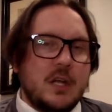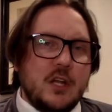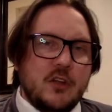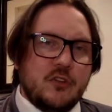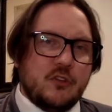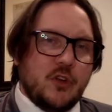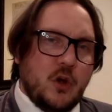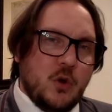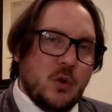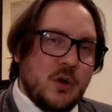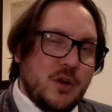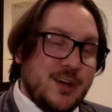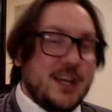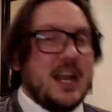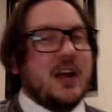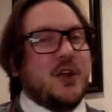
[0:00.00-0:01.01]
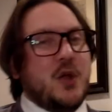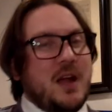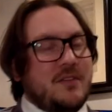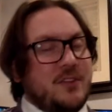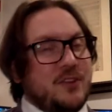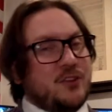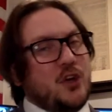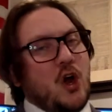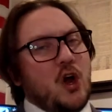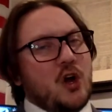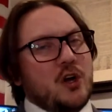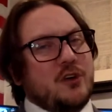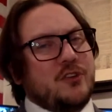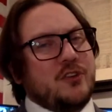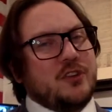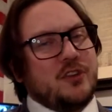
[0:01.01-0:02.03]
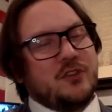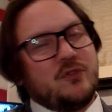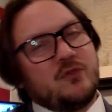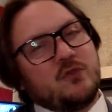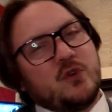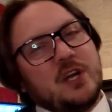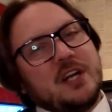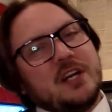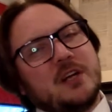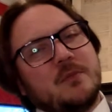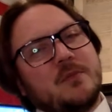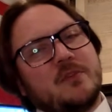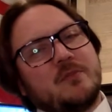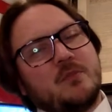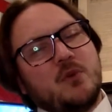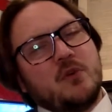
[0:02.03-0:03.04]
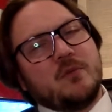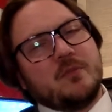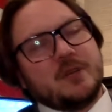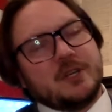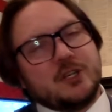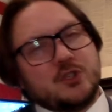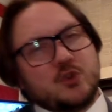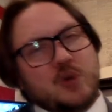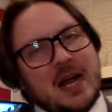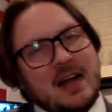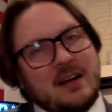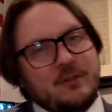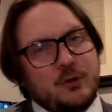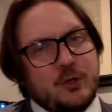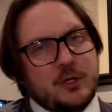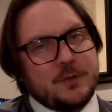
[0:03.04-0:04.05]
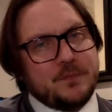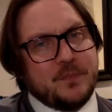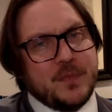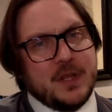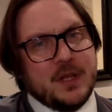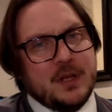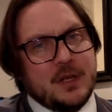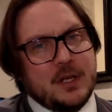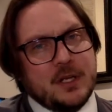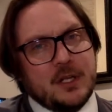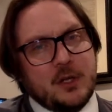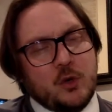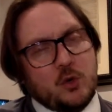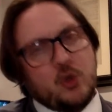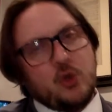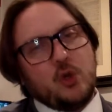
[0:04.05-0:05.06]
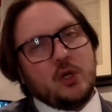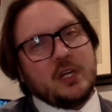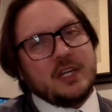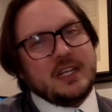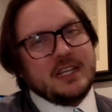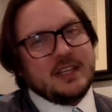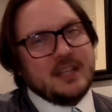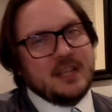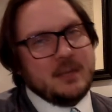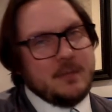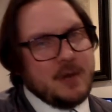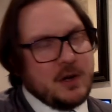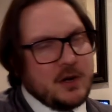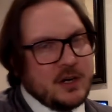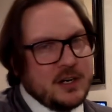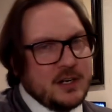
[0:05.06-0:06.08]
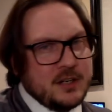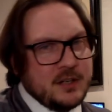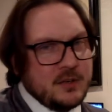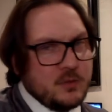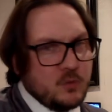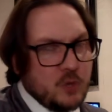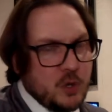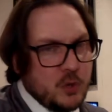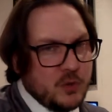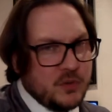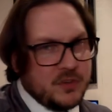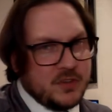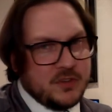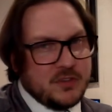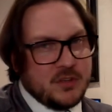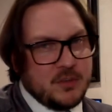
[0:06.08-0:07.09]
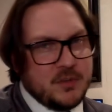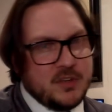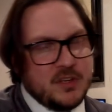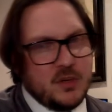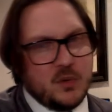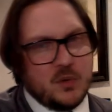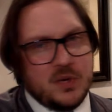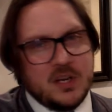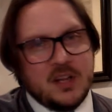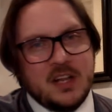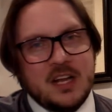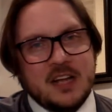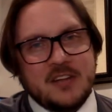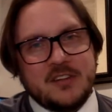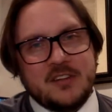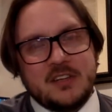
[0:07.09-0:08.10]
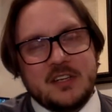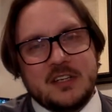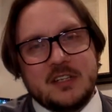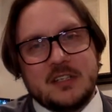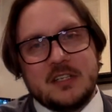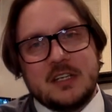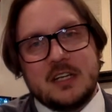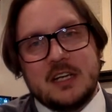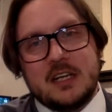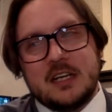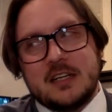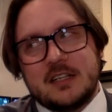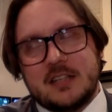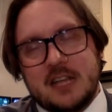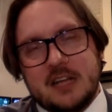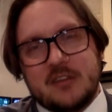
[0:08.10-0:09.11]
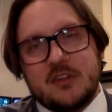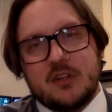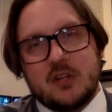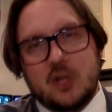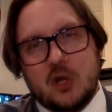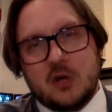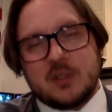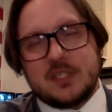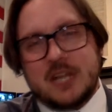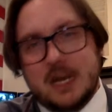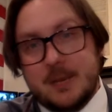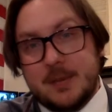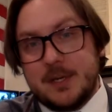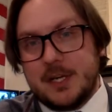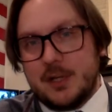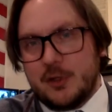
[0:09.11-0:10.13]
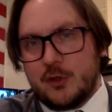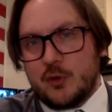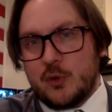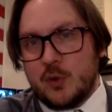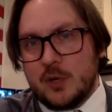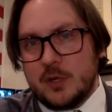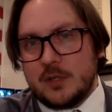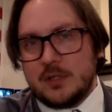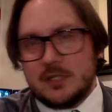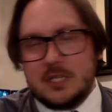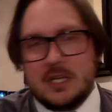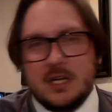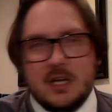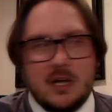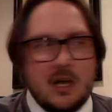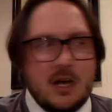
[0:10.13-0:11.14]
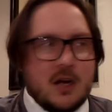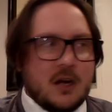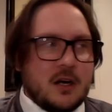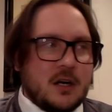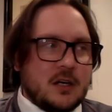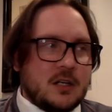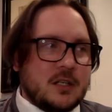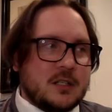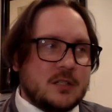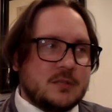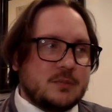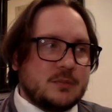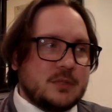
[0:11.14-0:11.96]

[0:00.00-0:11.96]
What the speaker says: So now you have these cars and this freedom of movement and travel. You're looking at the American road systems and you're realizing it takes a long time to get through it. Our